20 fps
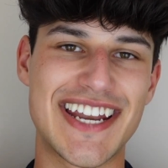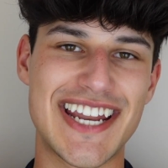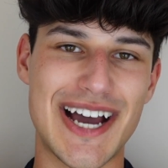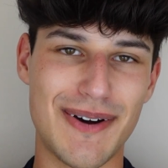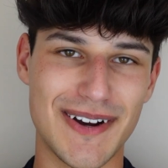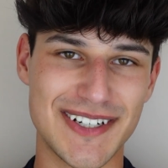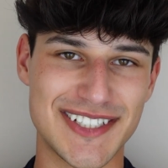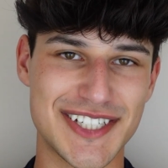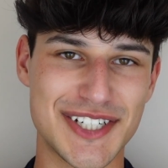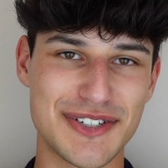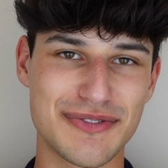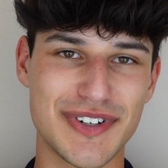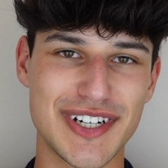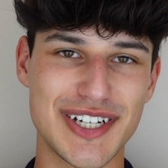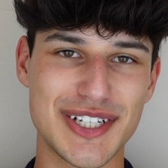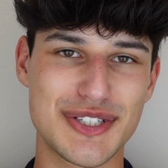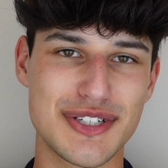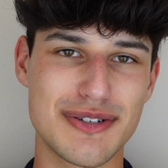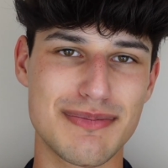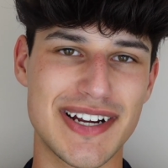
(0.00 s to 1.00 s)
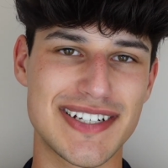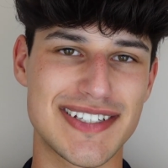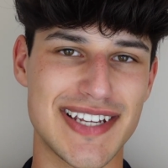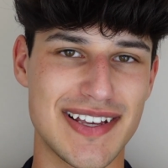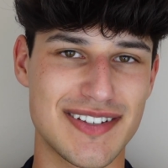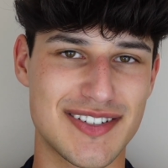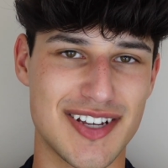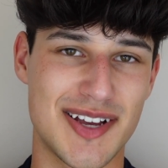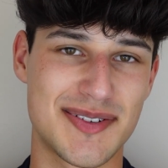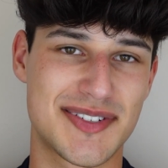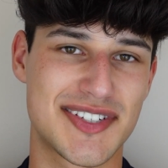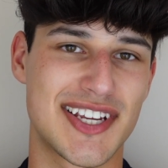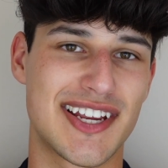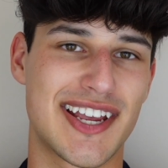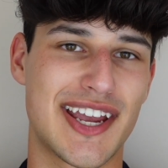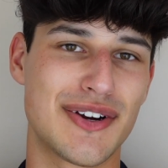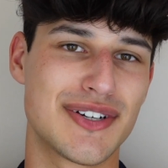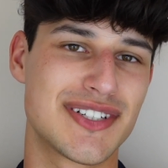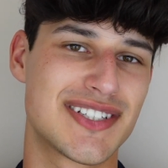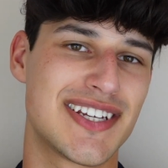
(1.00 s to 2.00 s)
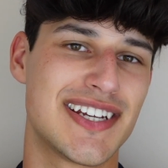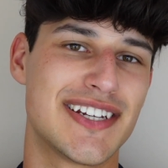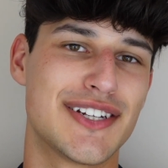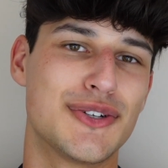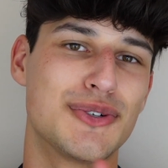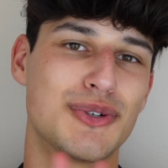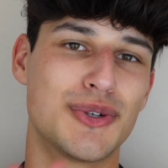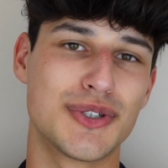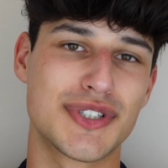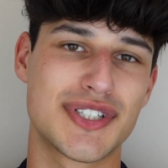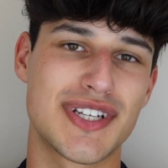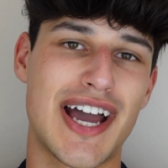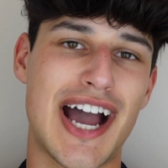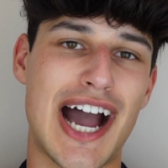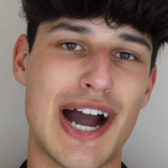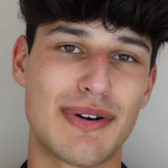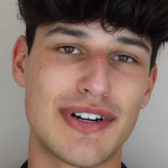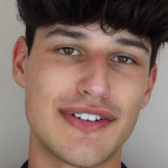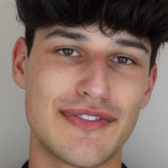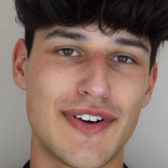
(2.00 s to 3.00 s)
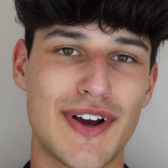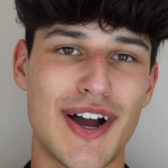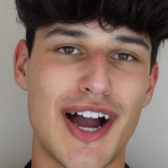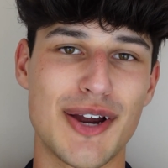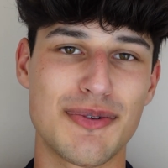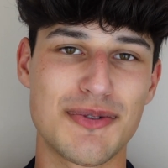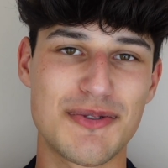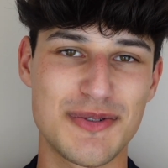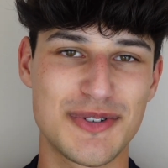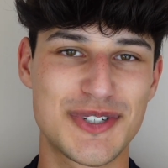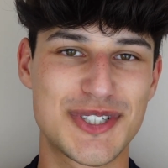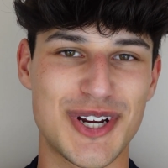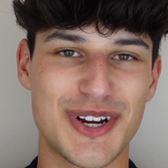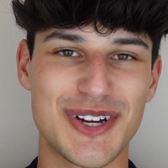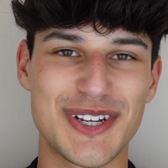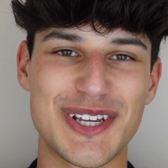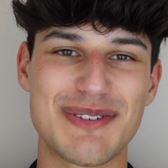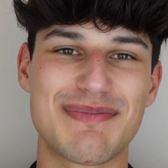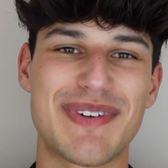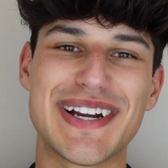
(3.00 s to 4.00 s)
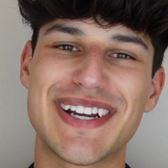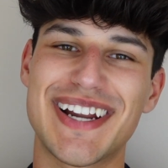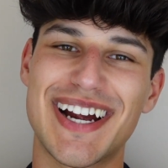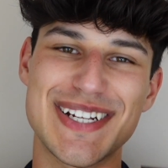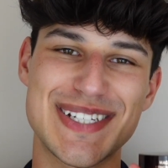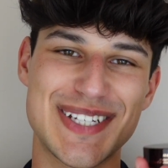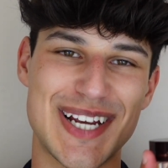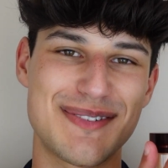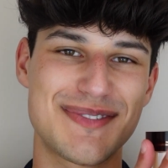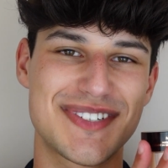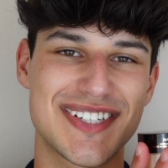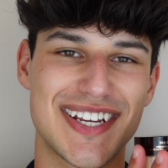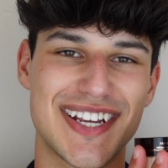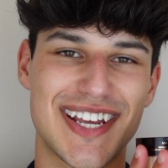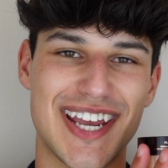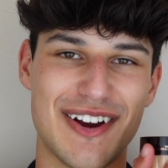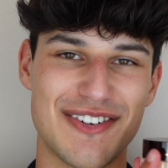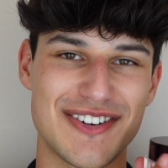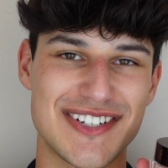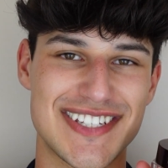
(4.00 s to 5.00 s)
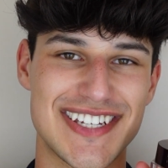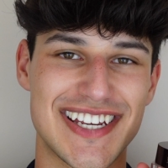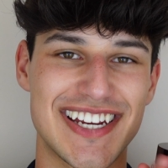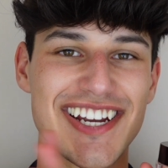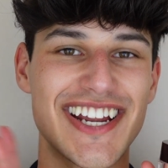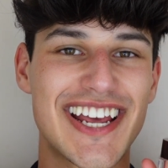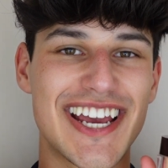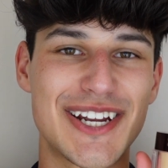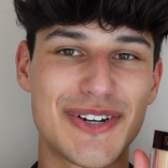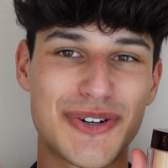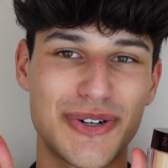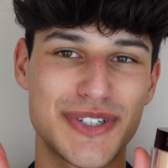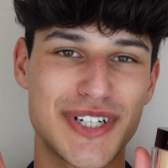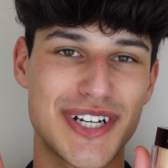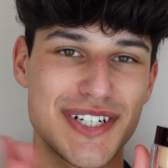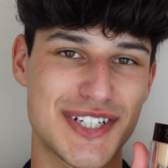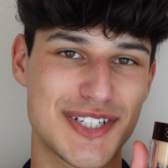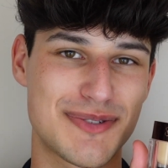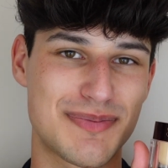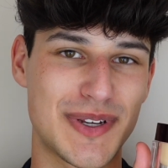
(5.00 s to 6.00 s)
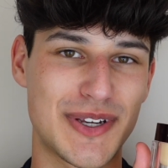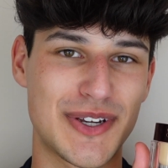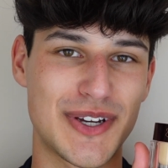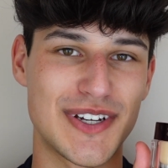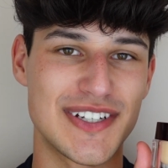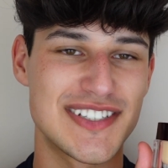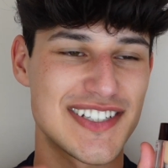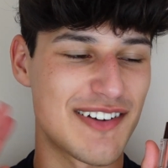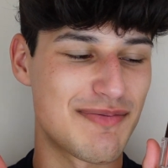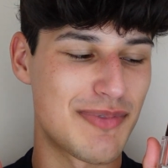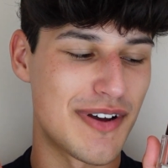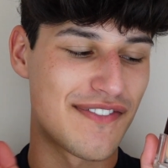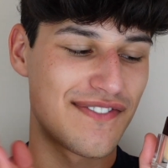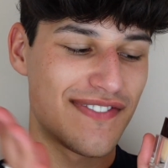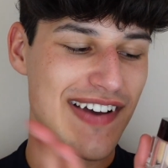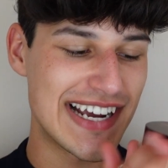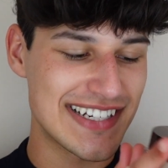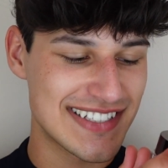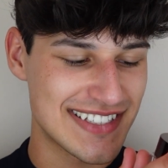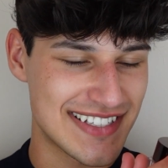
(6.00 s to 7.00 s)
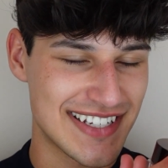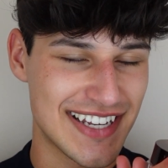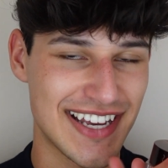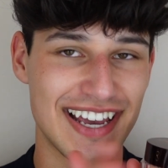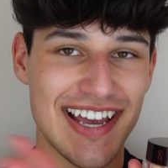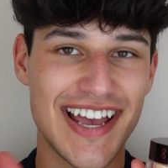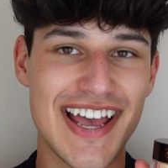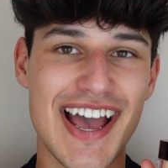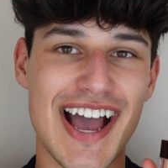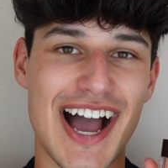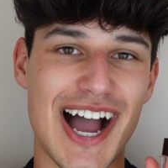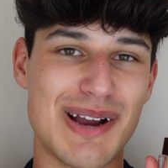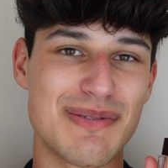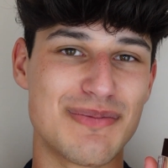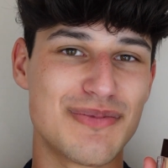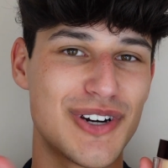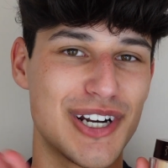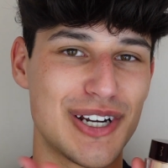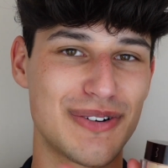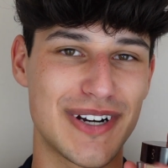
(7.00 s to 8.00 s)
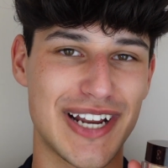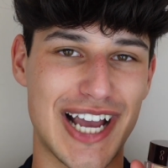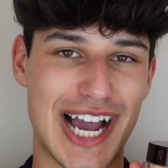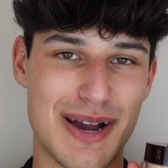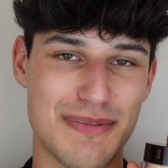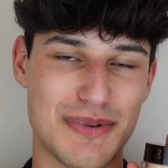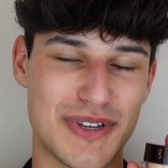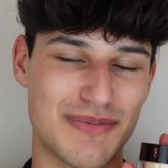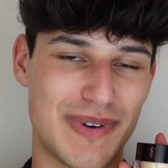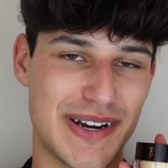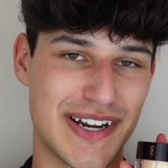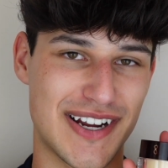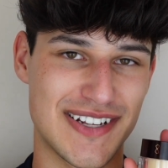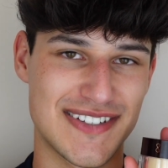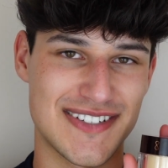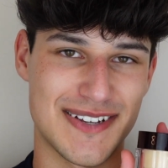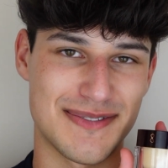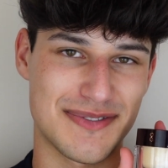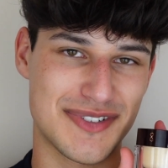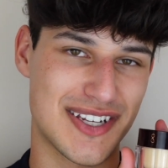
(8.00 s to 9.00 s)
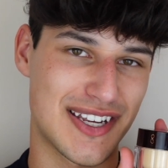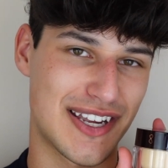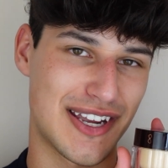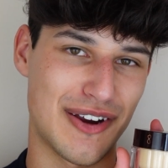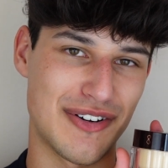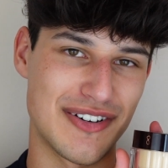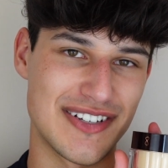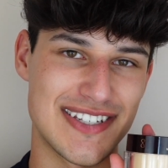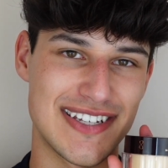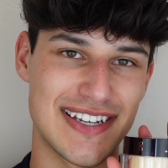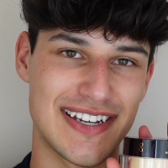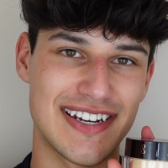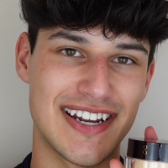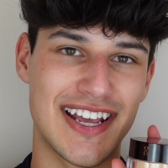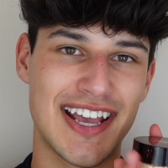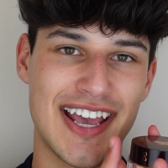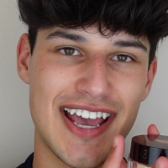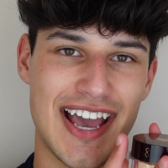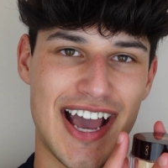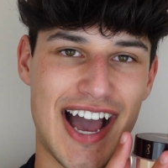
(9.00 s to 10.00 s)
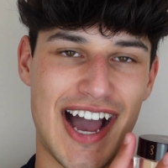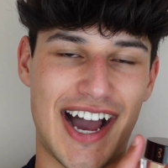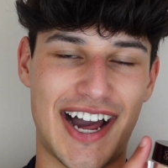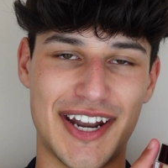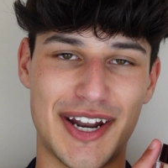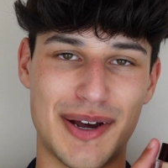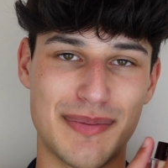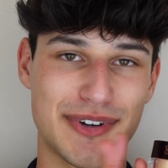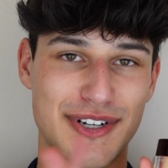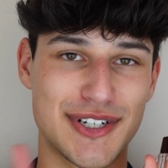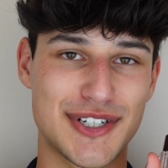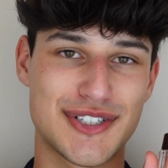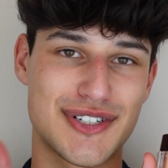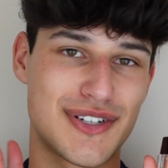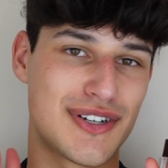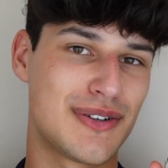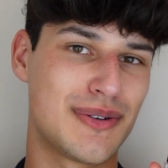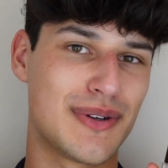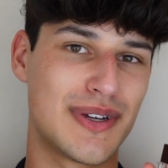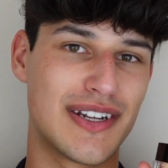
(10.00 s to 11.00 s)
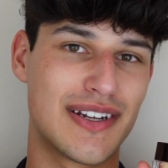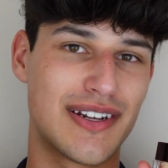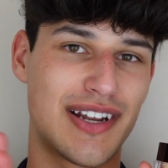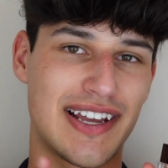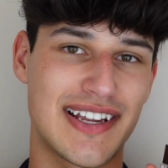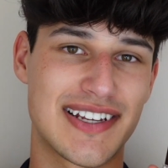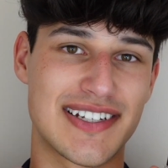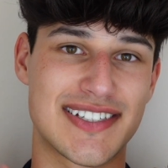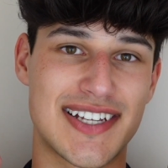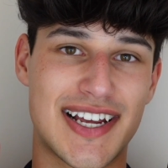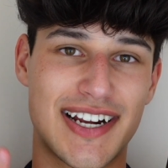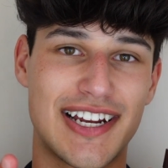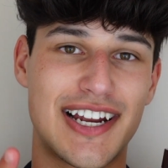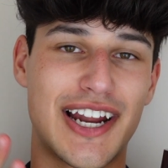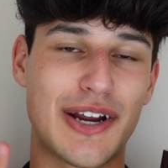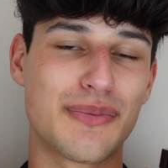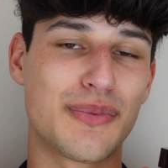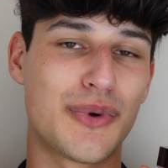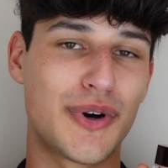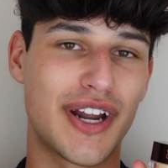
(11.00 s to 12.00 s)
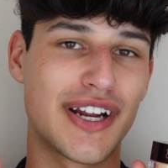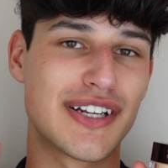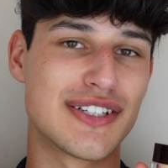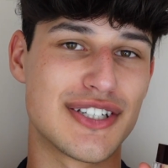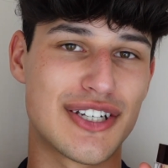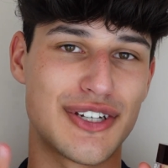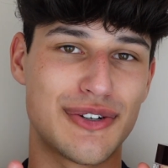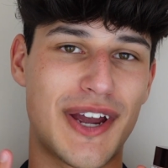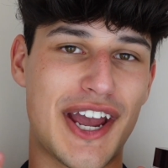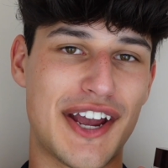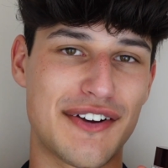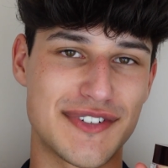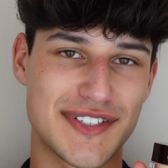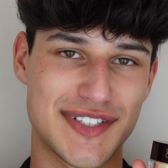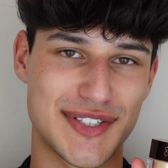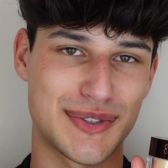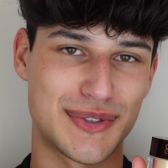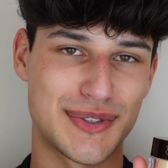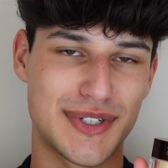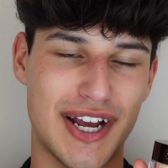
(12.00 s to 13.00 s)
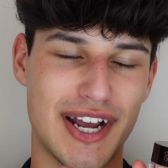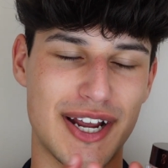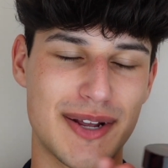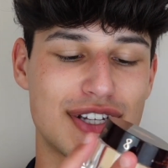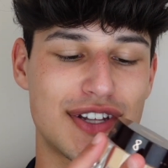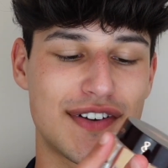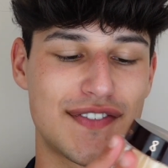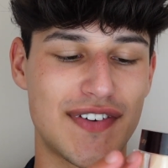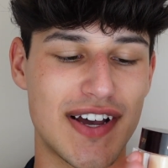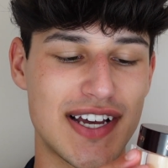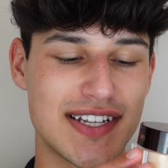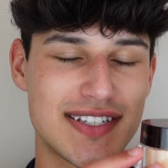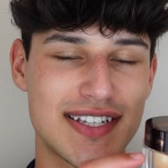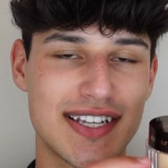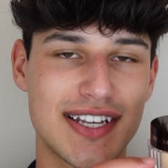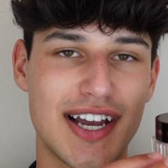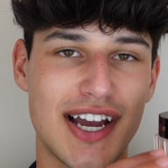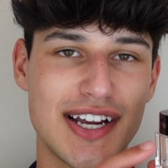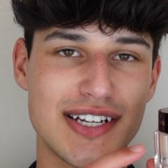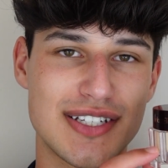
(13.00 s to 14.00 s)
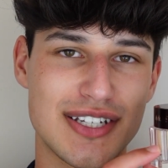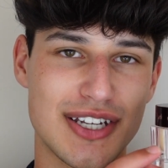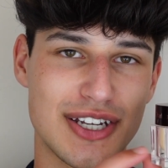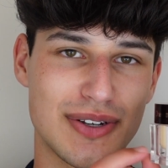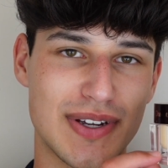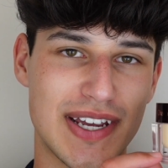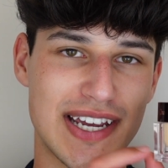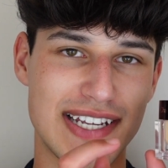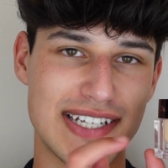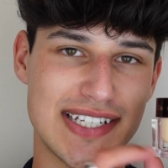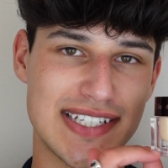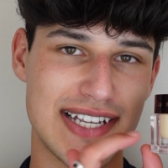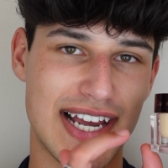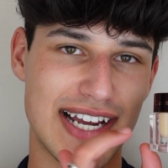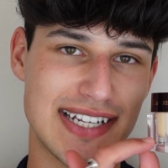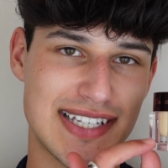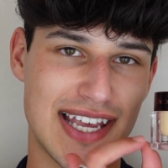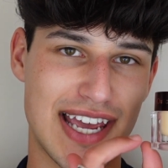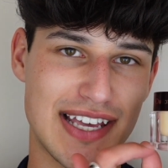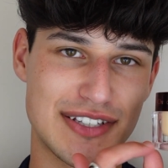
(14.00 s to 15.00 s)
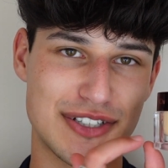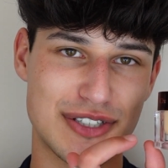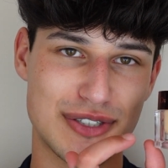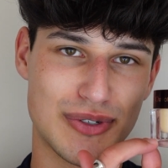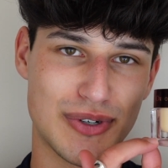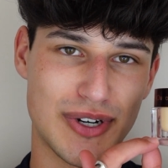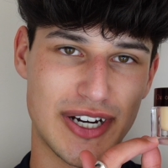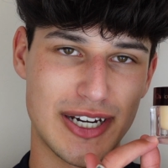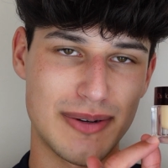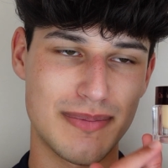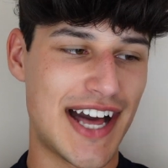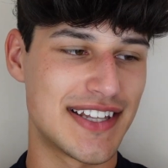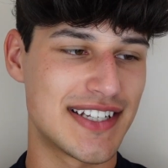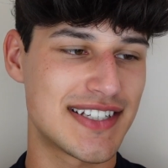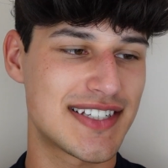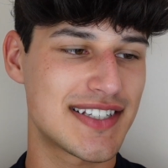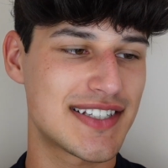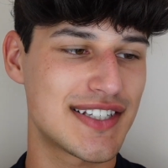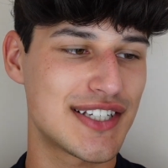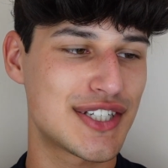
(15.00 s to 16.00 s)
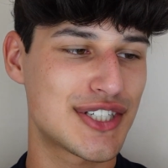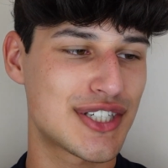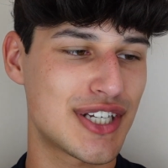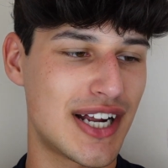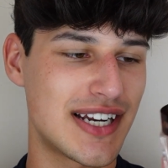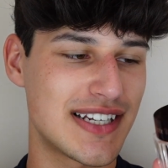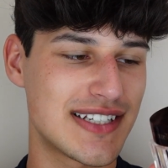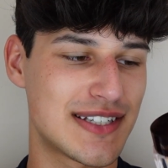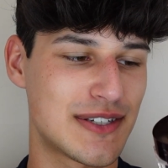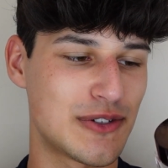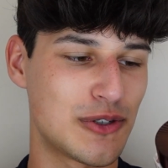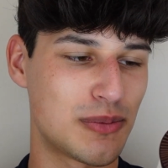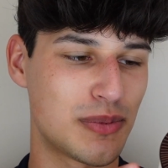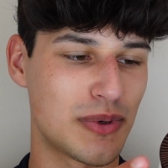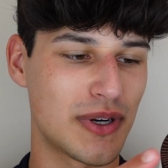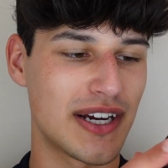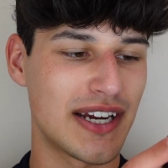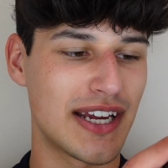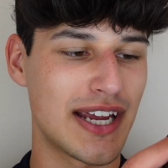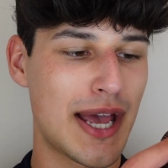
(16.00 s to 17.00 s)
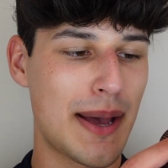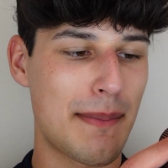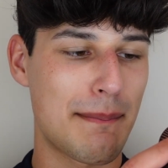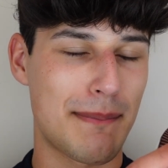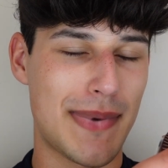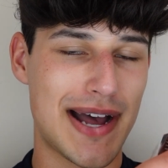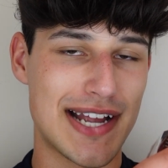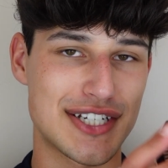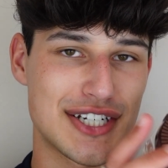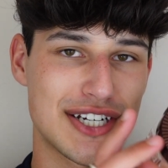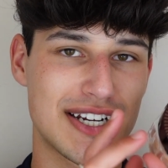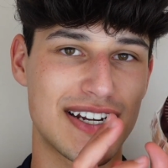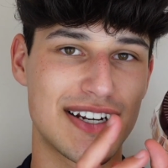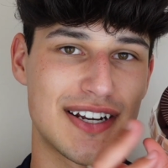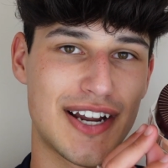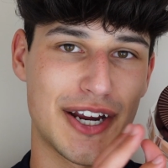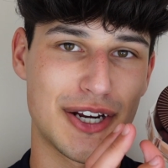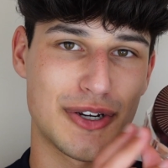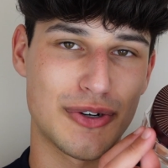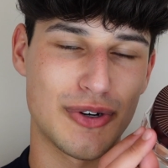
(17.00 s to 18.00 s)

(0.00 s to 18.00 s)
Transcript: Now I didn't really do my daytime skincare routine in order, however I will show you my nighttime skincare routine in order just because I've perfected it. I'm really, really happy with my nighttime skincare routine, and I'm going to show you in exactly what I do every single night. So the first thing I do is I take this cream, and this is the Charlotte Tilbury Magic Night